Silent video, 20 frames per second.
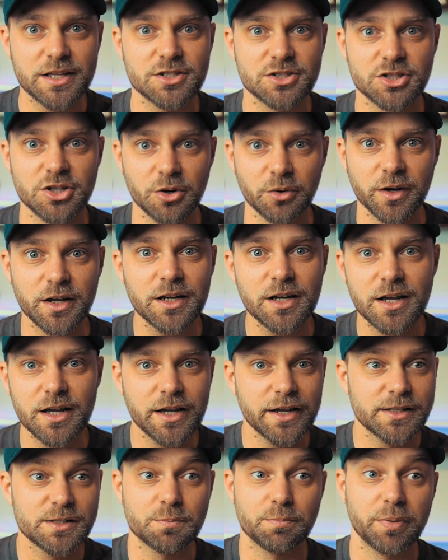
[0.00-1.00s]
is doing.
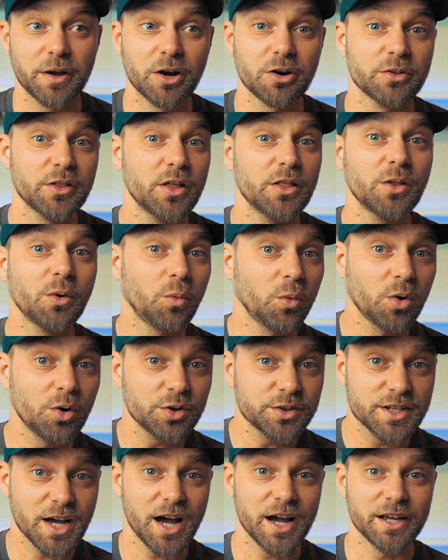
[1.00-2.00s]
It's bigger than the
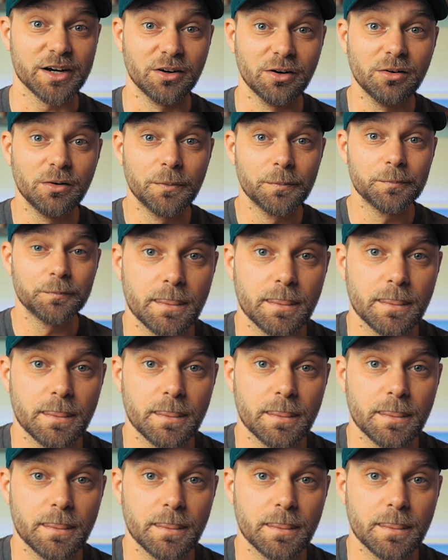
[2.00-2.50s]
world title.